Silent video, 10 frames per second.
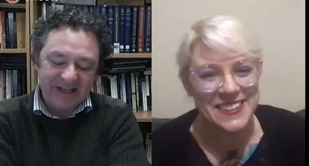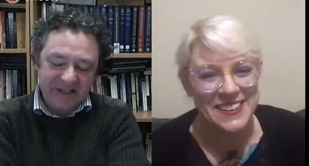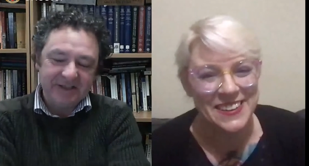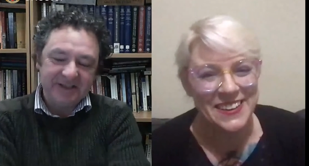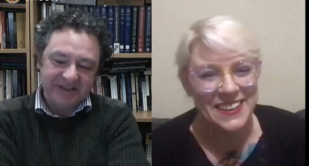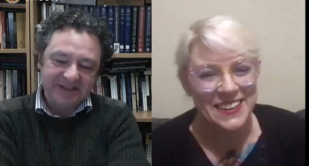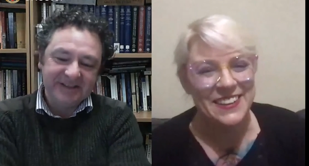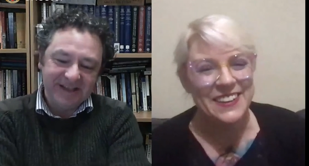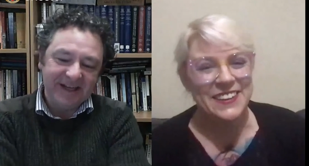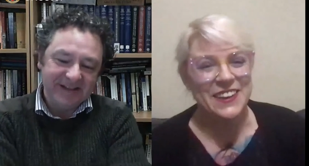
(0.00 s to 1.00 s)
Speaker 1: Yeah,
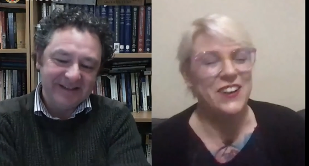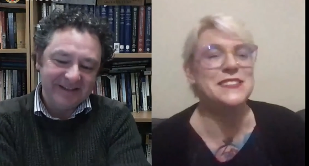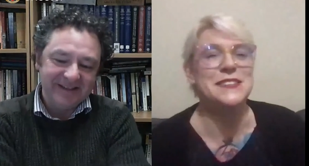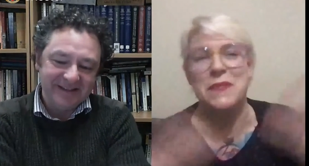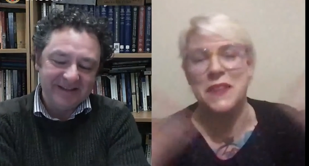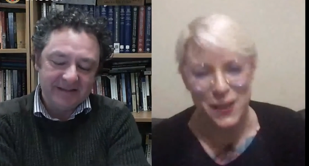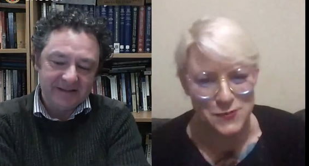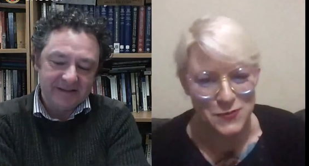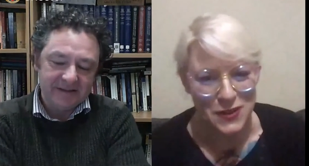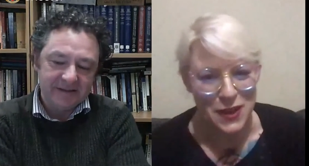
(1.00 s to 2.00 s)
yeah. You know, something
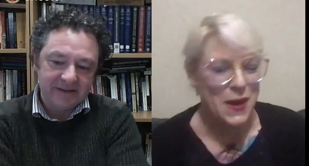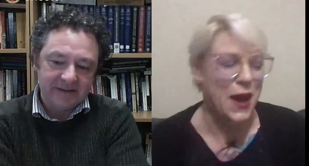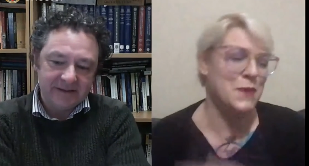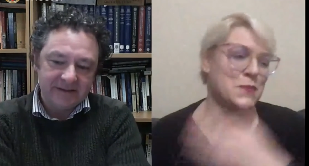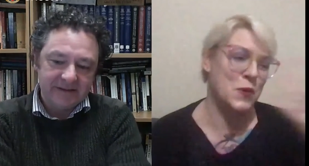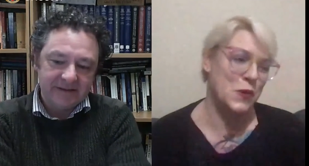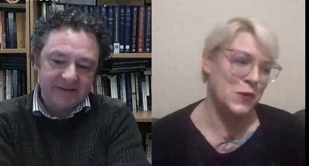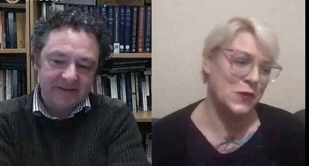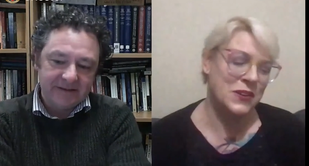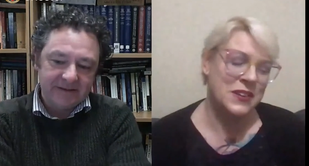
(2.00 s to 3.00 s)
else will come up
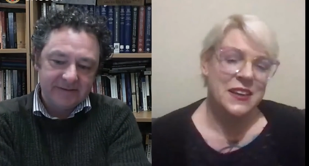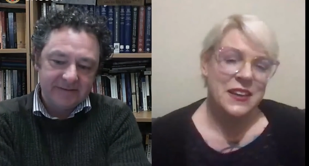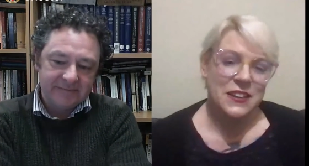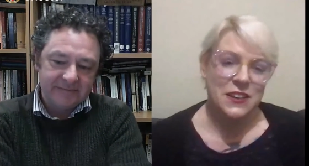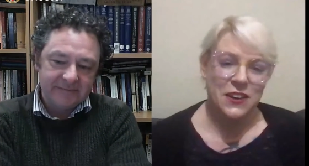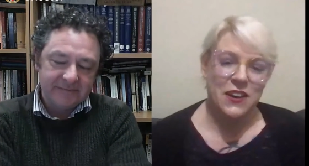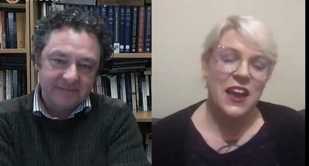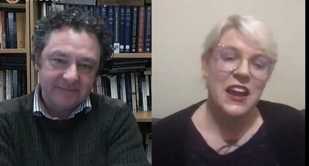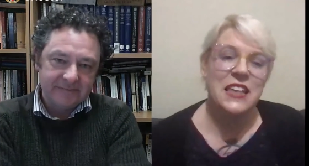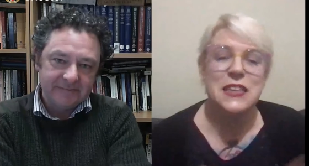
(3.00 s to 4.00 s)
or, you know,
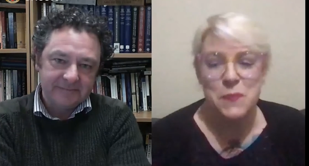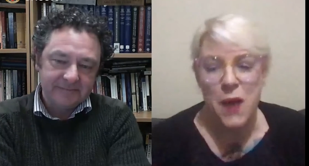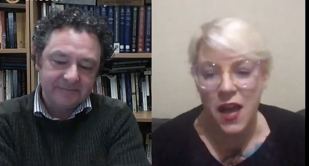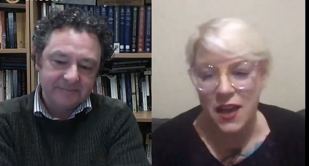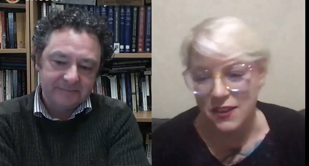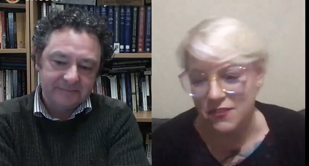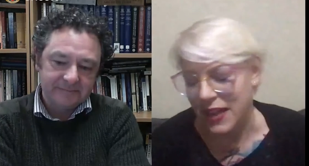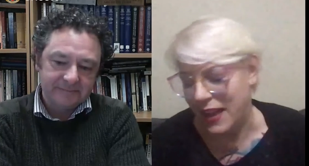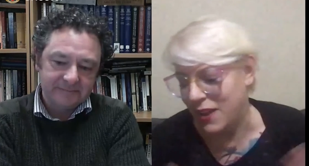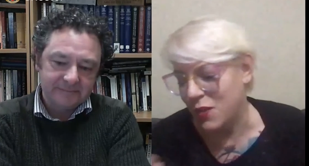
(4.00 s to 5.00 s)
and I think part of
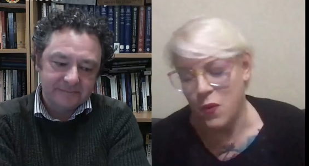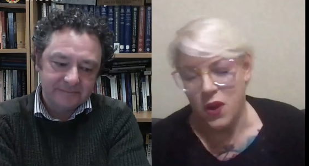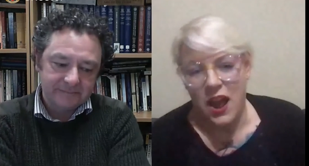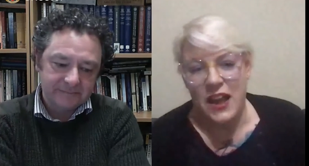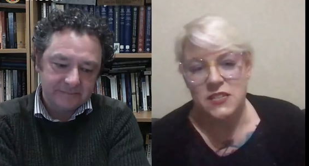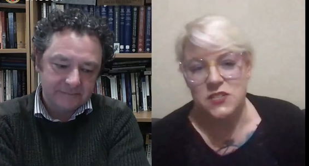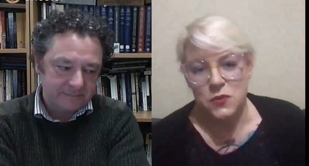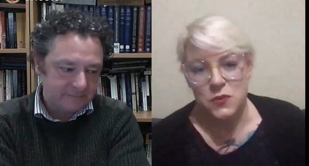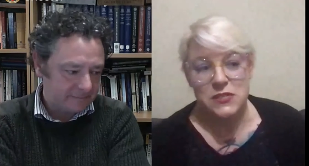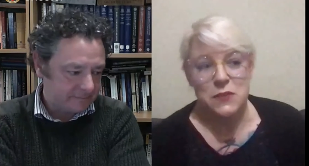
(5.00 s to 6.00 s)
like what I
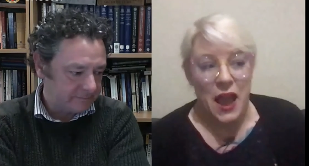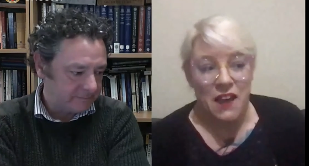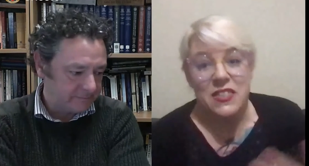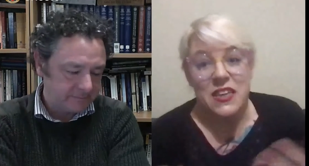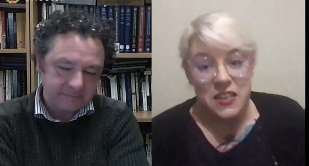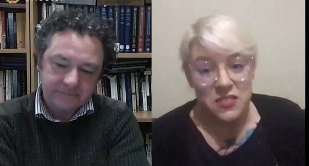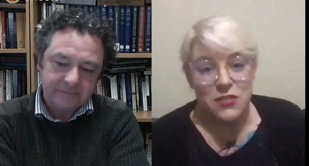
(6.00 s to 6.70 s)
do is about the